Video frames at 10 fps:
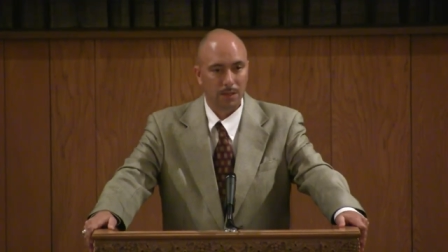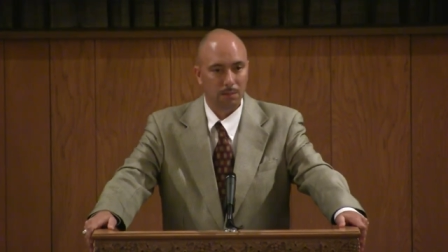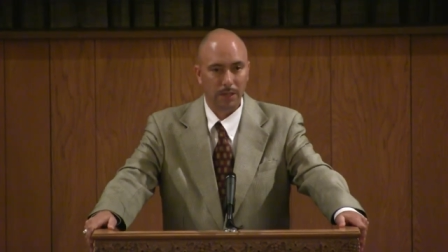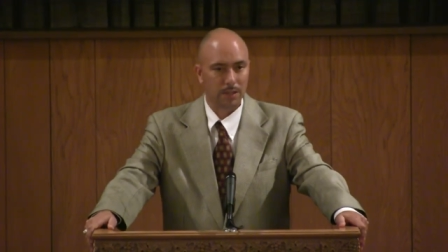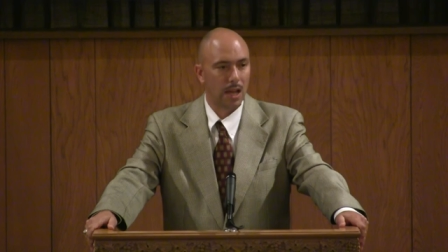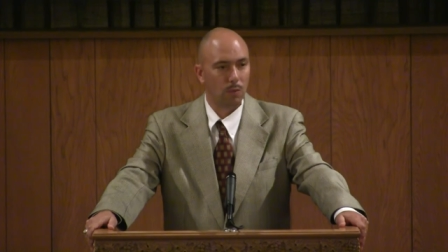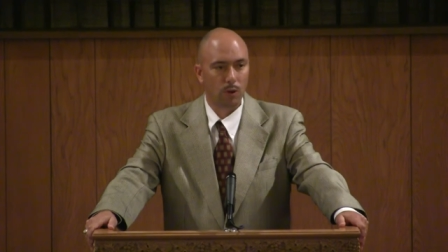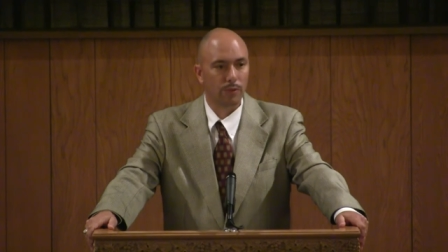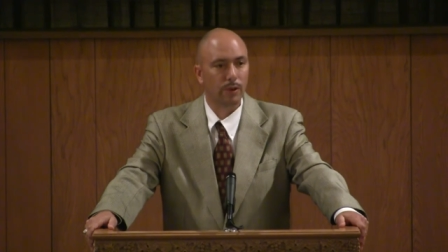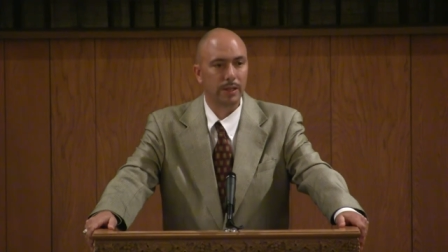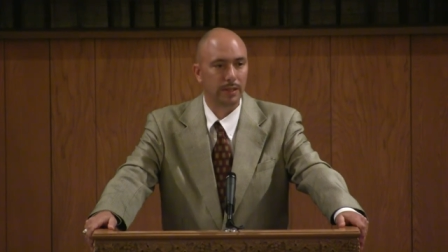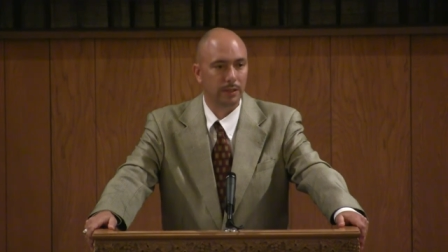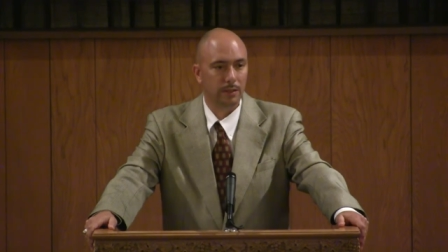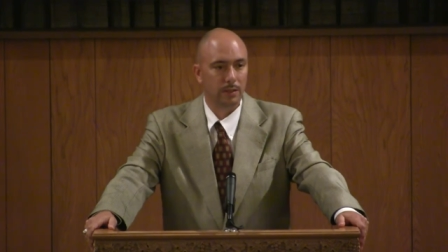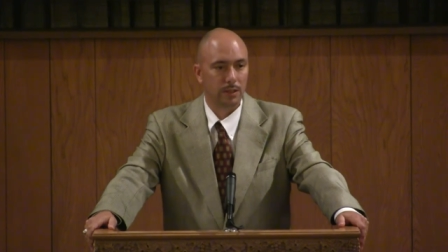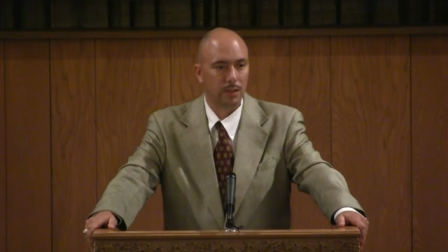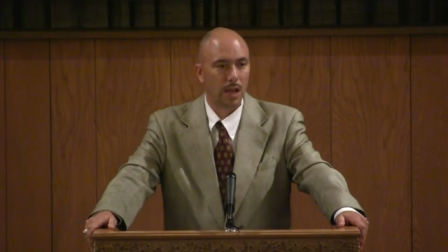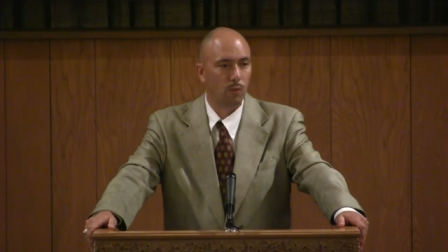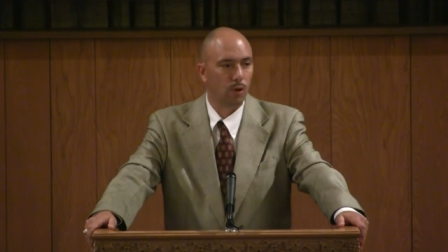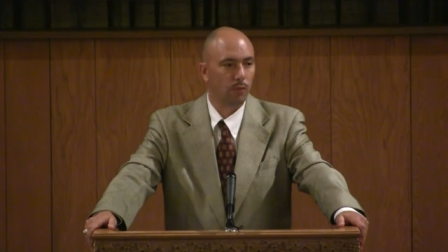But it's not worth reading. It's
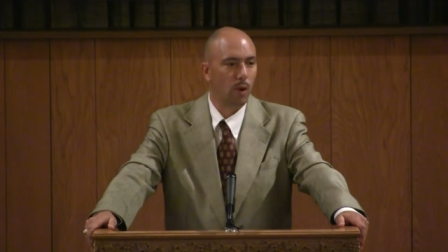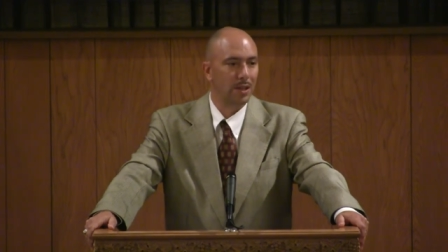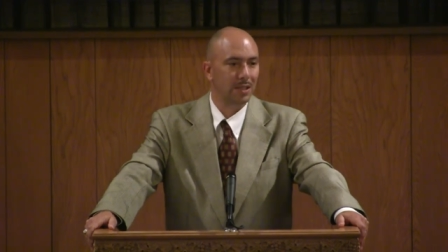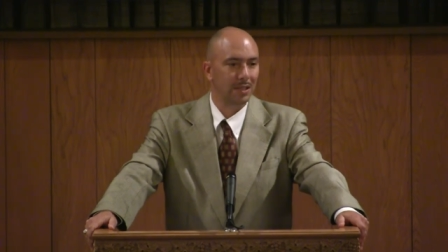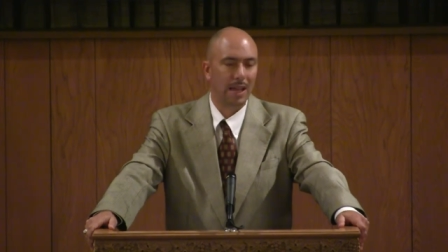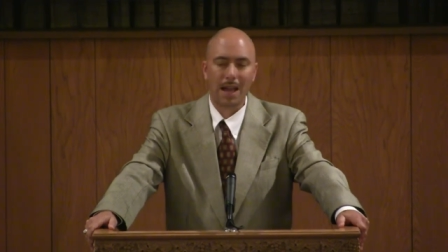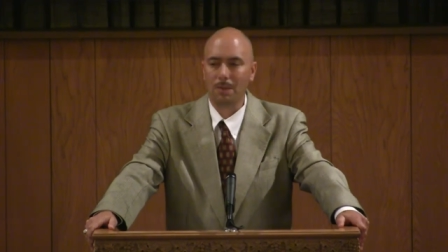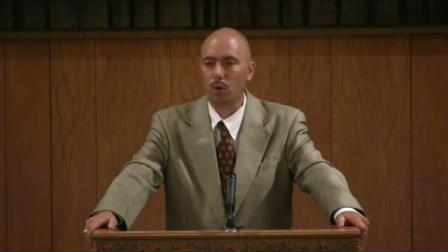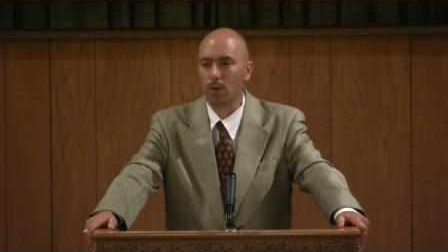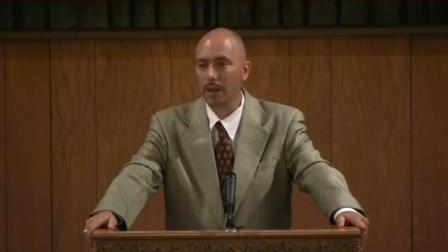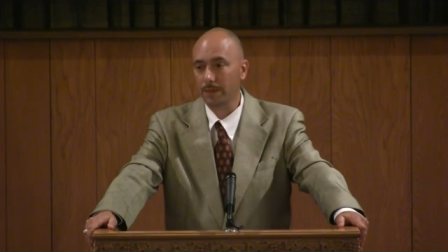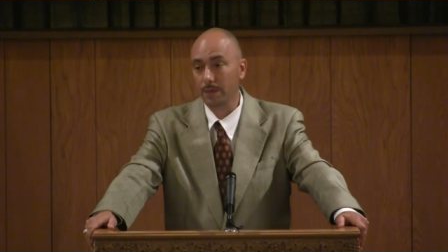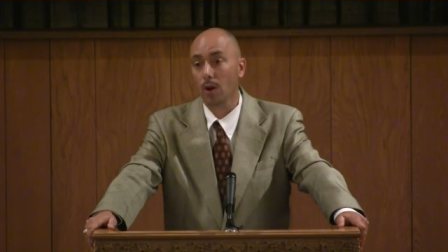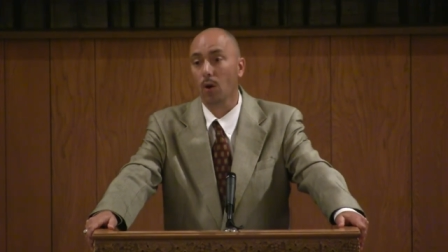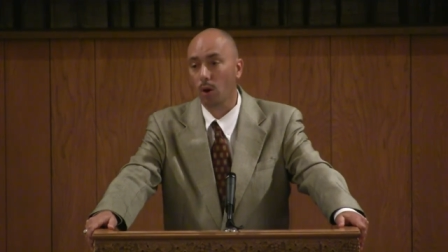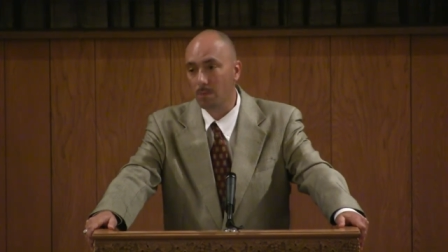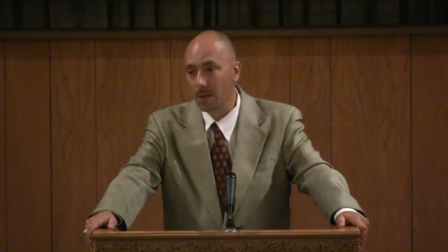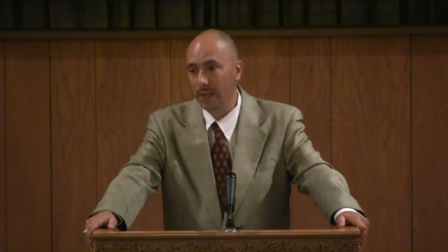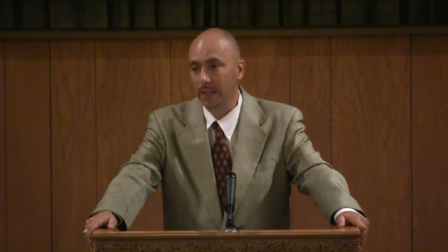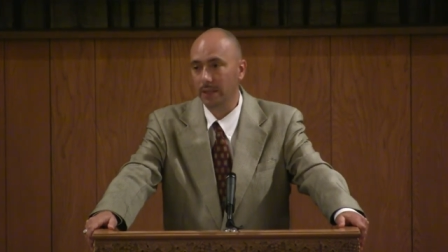not worth wasting time or effort or
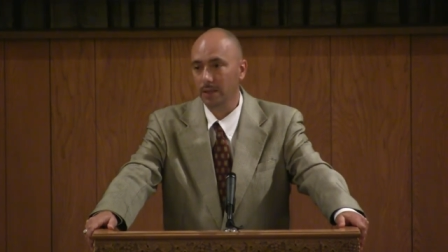money